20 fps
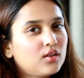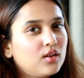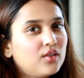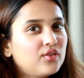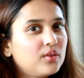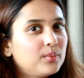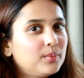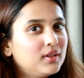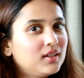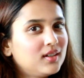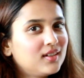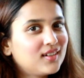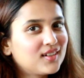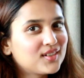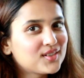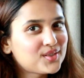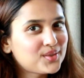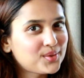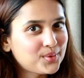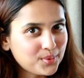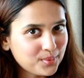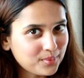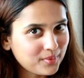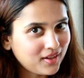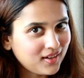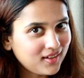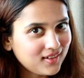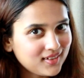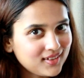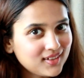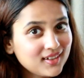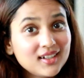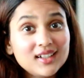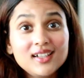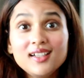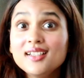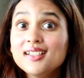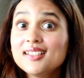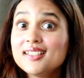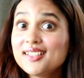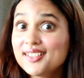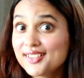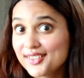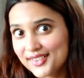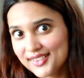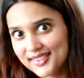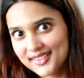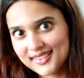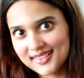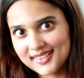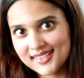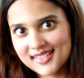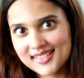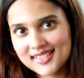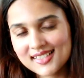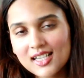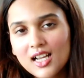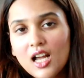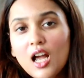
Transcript: of a Bildungsroman? Here it is.